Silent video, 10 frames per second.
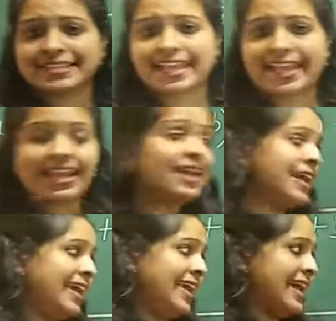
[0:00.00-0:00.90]
the scale.
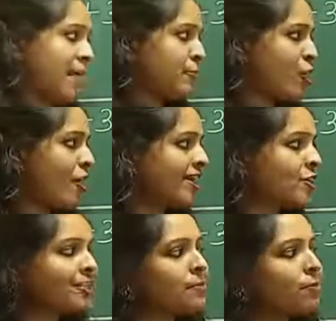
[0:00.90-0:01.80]
Here I'm drawing
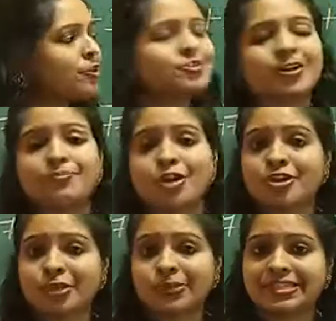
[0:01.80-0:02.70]
on the board, so I'm
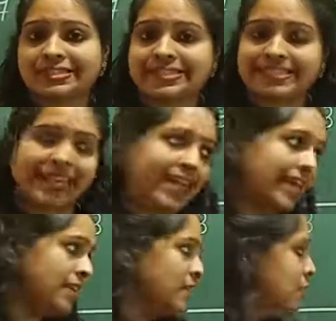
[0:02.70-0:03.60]
not using the
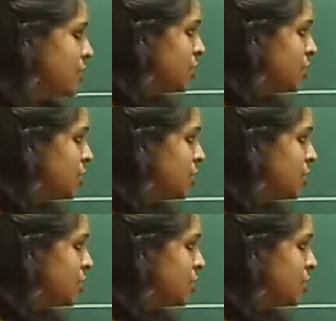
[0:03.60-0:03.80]
scale.